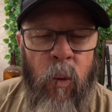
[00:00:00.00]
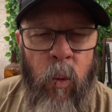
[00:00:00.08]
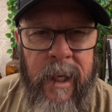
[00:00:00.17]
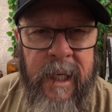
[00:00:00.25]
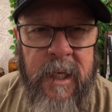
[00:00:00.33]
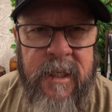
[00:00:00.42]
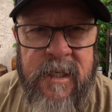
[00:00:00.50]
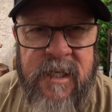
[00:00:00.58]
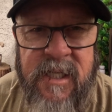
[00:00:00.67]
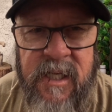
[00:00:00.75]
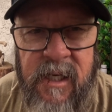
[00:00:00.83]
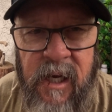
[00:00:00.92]
We get to
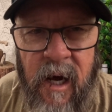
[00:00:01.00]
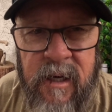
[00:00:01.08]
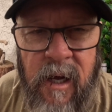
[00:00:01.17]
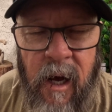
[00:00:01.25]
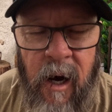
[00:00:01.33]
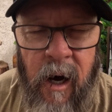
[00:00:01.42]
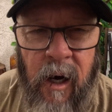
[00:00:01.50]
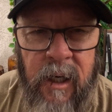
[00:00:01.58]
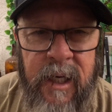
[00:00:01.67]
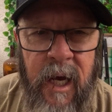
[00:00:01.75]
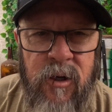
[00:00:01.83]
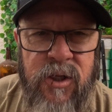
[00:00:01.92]
see
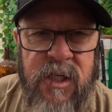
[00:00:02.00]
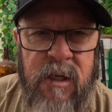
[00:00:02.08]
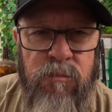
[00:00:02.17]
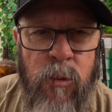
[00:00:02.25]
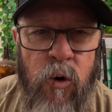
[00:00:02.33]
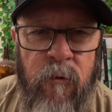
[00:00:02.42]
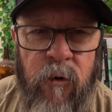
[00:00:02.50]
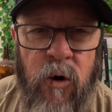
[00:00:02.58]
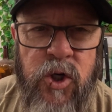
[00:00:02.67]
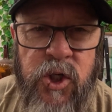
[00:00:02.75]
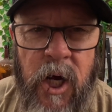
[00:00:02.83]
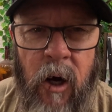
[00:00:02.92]
Kelsey move her
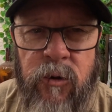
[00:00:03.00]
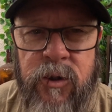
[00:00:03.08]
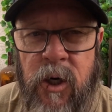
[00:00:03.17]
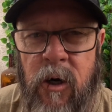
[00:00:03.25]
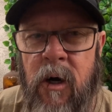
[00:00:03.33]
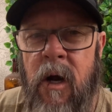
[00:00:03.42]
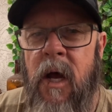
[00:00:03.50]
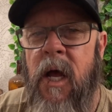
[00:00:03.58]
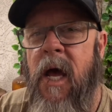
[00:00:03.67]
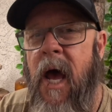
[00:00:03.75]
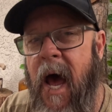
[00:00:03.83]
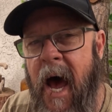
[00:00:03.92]
shelter
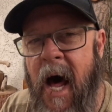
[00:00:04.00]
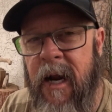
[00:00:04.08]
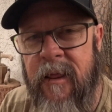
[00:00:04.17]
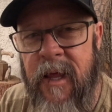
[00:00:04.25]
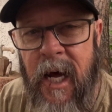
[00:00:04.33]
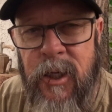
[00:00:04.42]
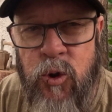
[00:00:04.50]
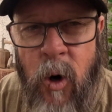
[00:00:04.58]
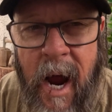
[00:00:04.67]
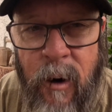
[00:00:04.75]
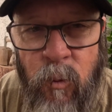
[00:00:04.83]
out of that dry